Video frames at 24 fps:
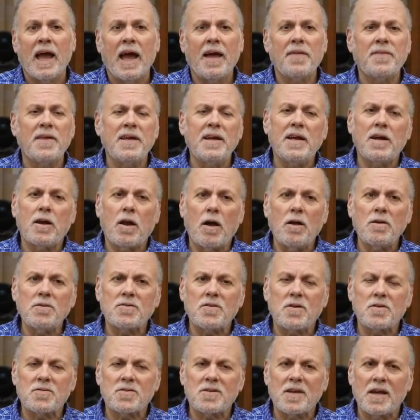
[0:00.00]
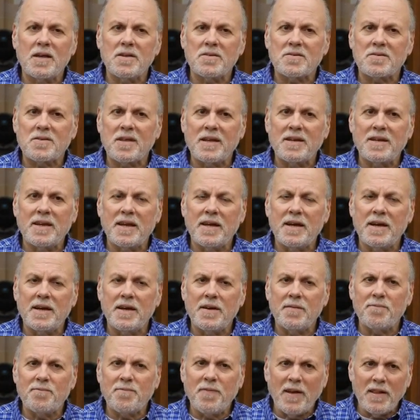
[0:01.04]
And then it also says they did it
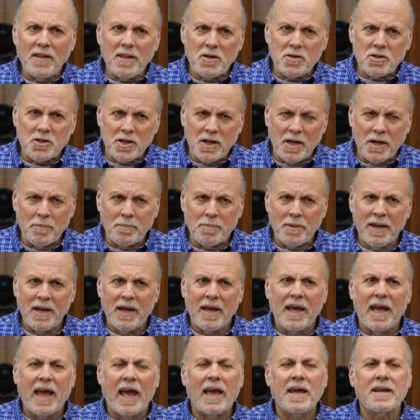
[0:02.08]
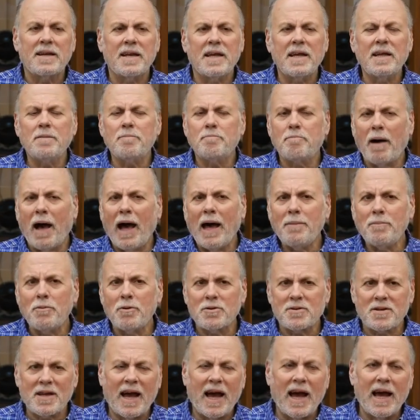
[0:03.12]
in fellowship. And in
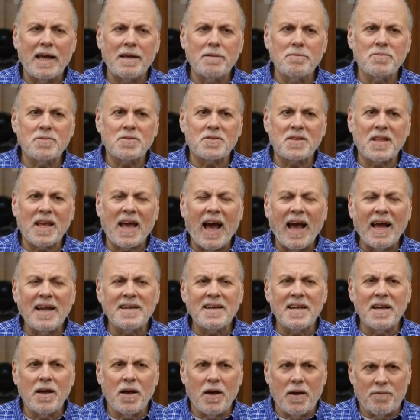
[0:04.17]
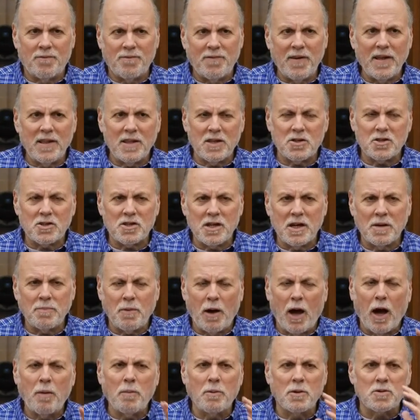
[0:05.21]
Bible times, the idea of fellowship
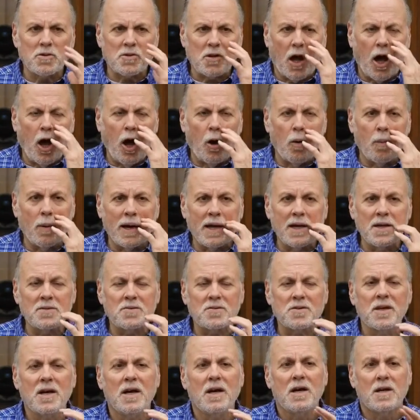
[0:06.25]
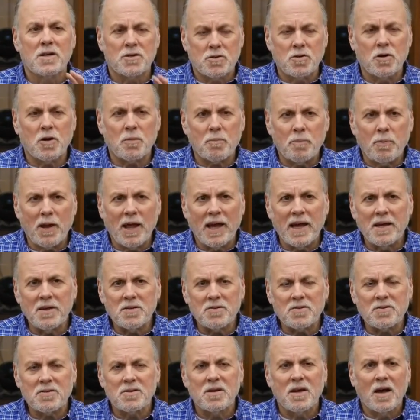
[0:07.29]
almost always took
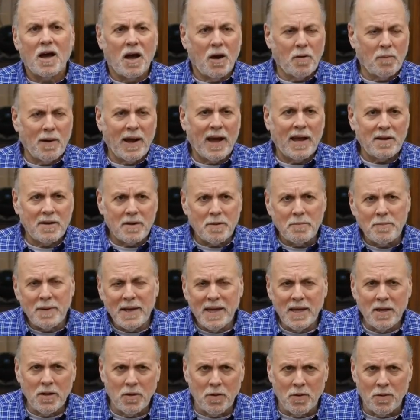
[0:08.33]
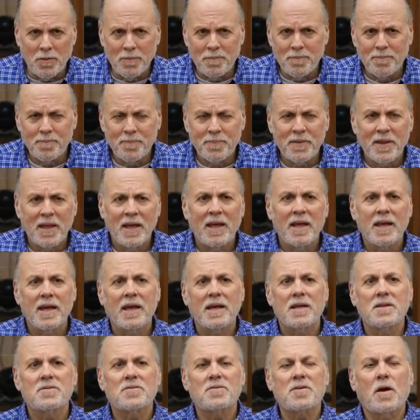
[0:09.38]
place around a meal.
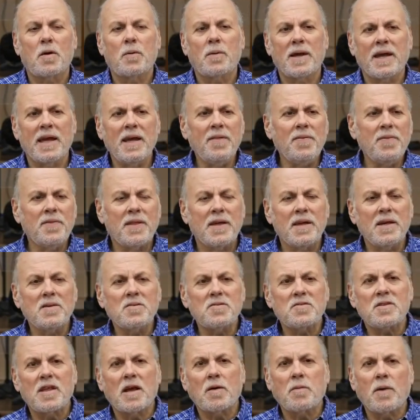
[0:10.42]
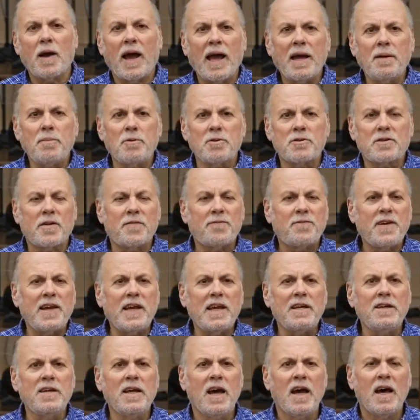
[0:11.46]
And so, in this, they were able to
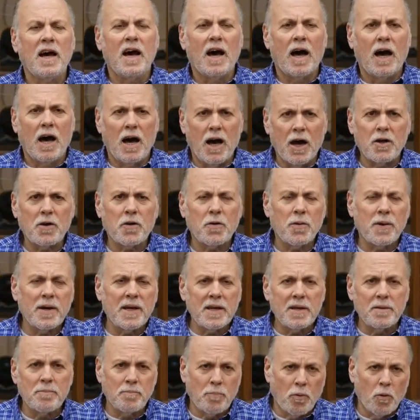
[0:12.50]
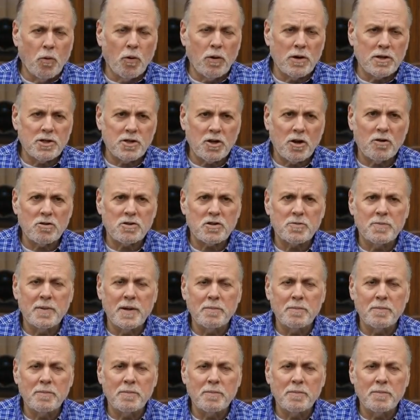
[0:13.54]
feed hungry and poor church